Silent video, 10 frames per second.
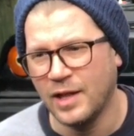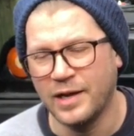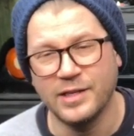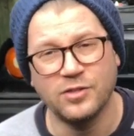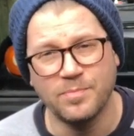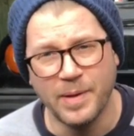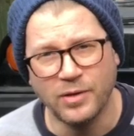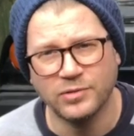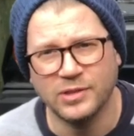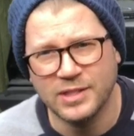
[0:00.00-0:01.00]
I need to do
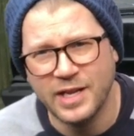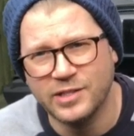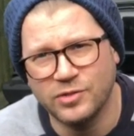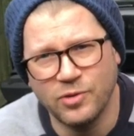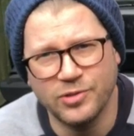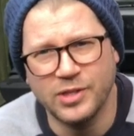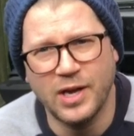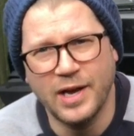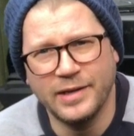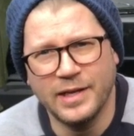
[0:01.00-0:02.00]
belts on the
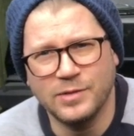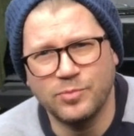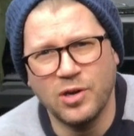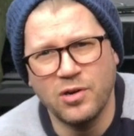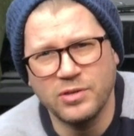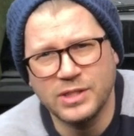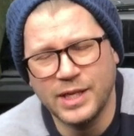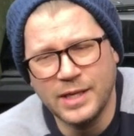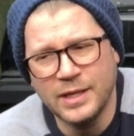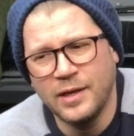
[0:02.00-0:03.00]
Ratarossa, and that's
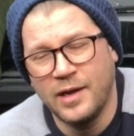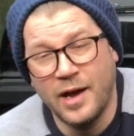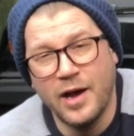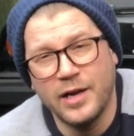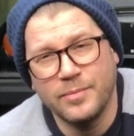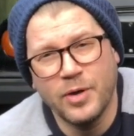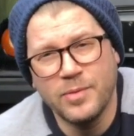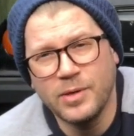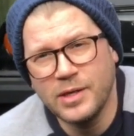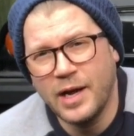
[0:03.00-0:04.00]
priority at the
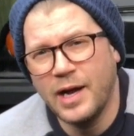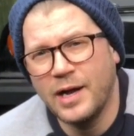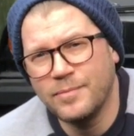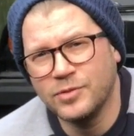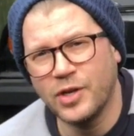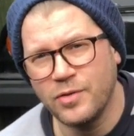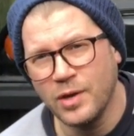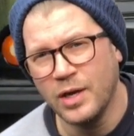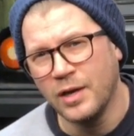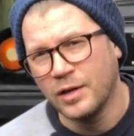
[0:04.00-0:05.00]
moment. So I'm
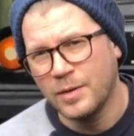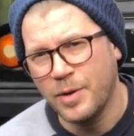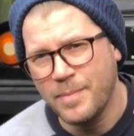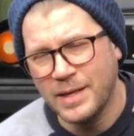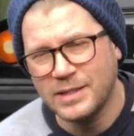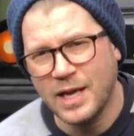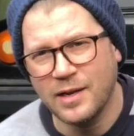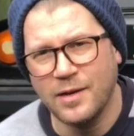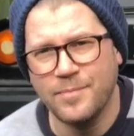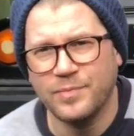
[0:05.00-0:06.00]
going to put it back
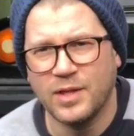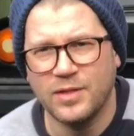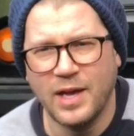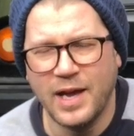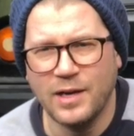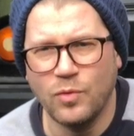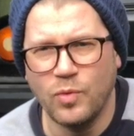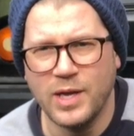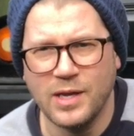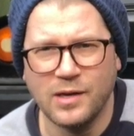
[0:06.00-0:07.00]
together, then
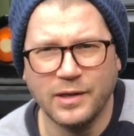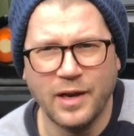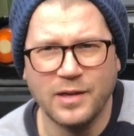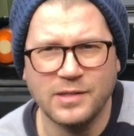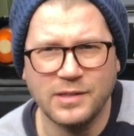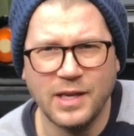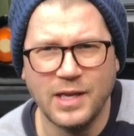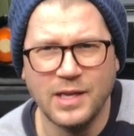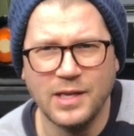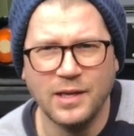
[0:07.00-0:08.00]
we are going to
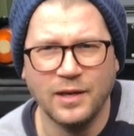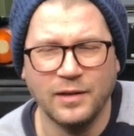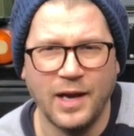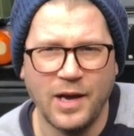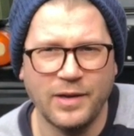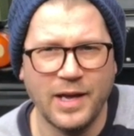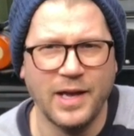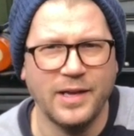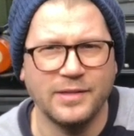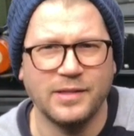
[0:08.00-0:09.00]
see how that
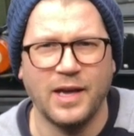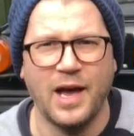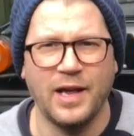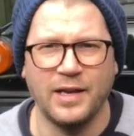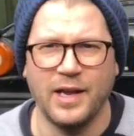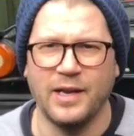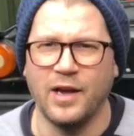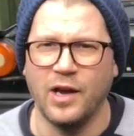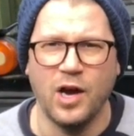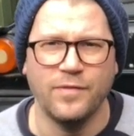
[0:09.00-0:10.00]
is, and then
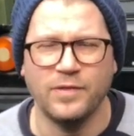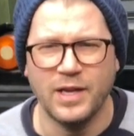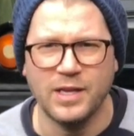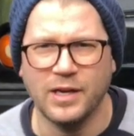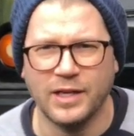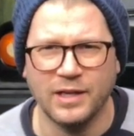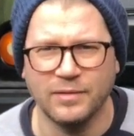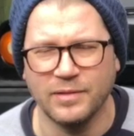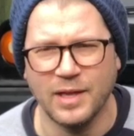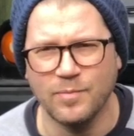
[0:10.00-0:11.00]
hopefully I
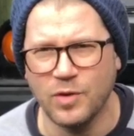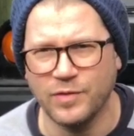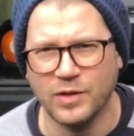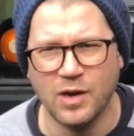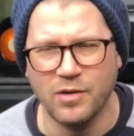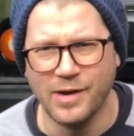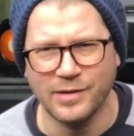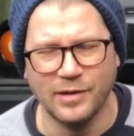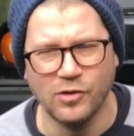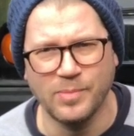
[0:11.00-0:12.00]
can then move the car
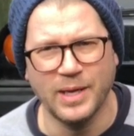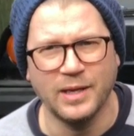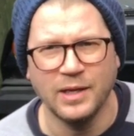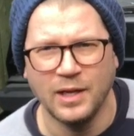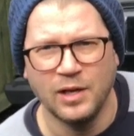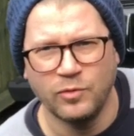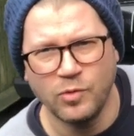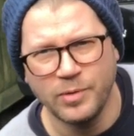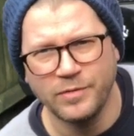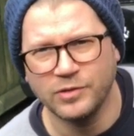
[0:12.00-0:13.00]
around a little bit.
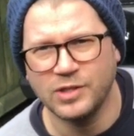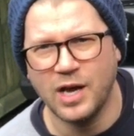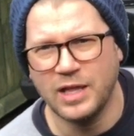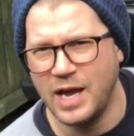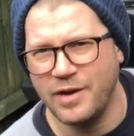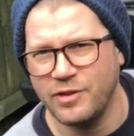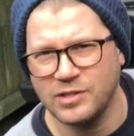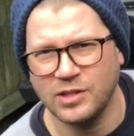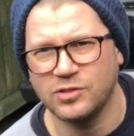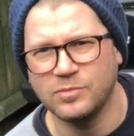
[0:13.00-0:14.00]
We'll move on to other
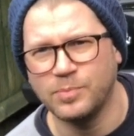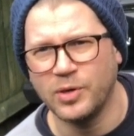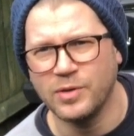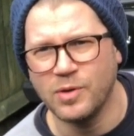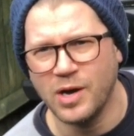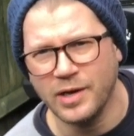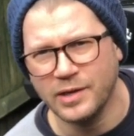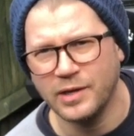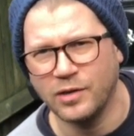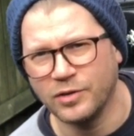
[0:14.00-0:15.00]
areas such as
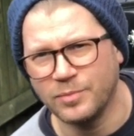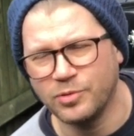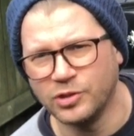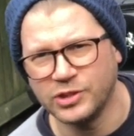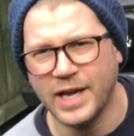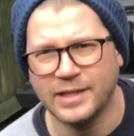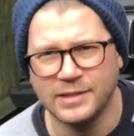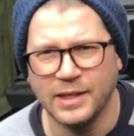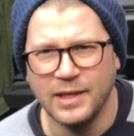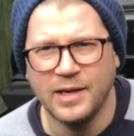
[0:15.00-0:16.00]
bodywork on the
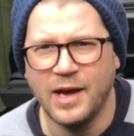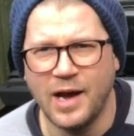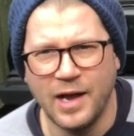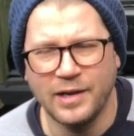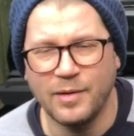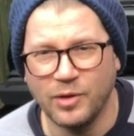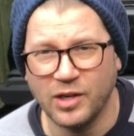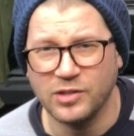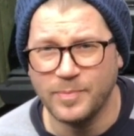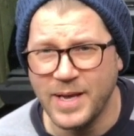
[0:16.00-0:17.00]
project, and then when
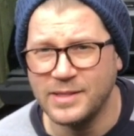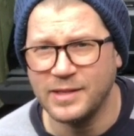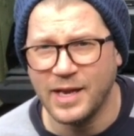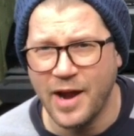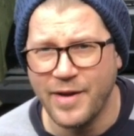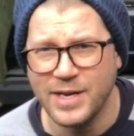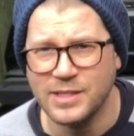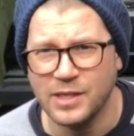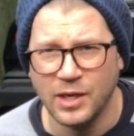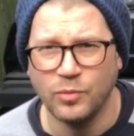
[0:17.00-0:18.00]
I've got space in the
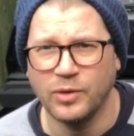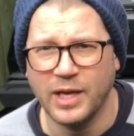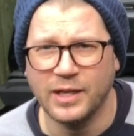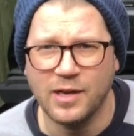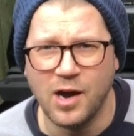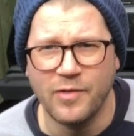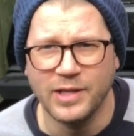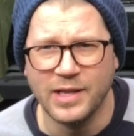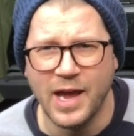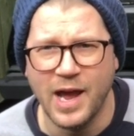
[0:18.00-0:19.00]
garage, we'll get the car
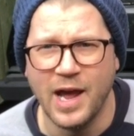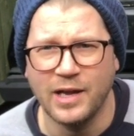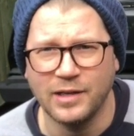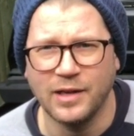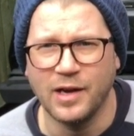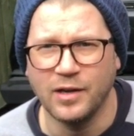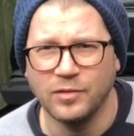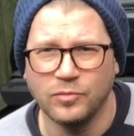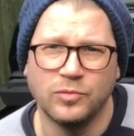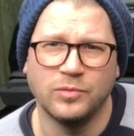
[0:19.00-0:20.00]
in there and
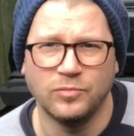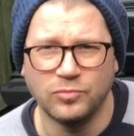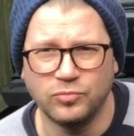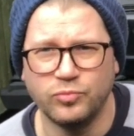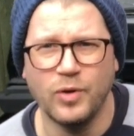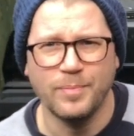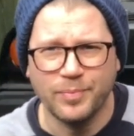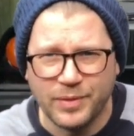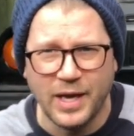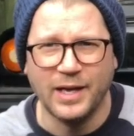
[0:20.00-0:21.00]
rip
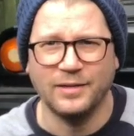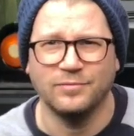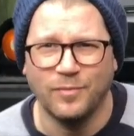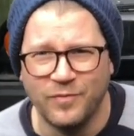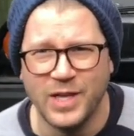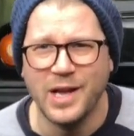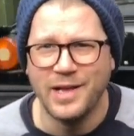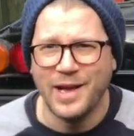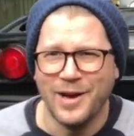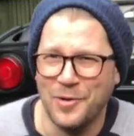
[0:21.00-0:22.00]
that
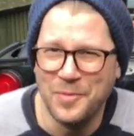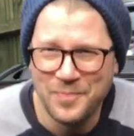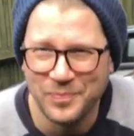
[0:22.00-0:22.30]
V8 out.